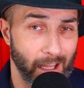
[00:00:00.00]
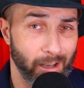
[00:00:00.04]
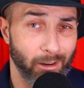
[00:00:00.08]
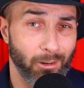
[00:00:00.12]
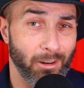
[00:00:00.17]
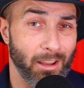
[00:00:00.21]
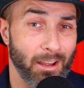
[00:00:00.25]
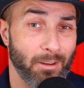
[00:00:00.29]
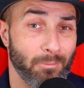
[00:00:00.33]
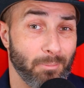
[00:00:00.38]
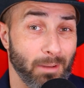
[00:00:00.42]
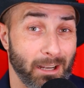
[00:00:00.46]
I
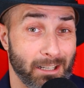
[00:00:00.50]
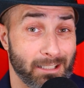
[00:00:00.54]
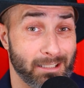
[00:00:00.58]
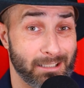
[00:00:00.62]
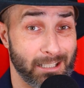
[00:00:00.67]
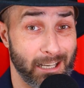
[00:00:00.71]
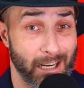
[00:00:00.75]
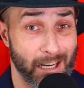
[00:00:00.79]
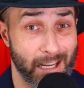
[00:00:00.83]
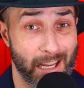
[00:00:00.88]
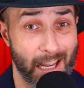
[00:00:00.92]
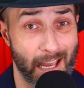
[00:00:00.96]
don't have my
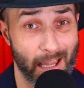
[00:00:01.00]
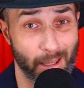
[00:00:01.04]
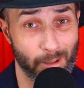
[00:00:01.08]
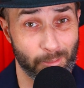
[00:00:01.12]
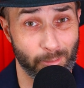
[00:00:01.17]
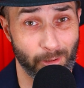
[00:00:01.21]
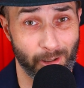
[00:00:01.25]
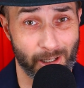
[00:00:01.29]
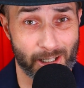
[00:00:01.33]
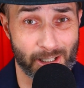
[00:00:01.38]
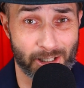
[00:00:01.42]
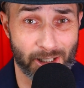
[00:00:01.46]
set of
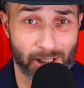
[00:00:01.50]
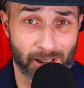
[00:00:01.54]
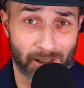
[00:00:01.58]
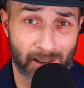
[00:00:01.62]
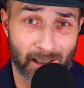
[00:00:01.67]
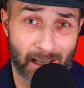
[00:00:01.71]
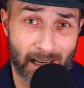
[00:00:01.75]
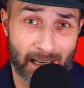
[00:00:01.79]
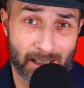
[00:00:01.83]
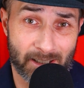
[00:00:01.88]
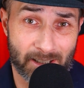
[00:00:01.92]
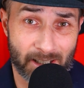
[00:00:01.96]
calibration
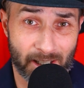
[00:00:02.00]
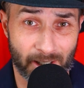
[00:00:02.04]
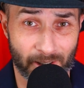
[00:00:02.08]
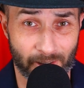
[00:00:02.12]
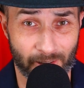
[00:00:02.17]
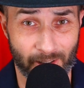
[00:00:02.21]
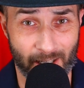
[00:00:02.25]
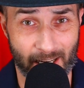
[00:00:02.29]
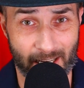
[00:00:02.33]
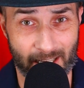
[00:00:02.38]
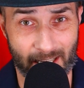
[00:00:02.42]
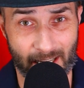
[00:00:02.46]
lights here
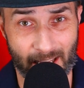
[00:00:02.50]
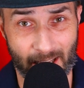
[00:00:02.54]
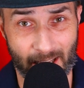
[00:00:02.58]
right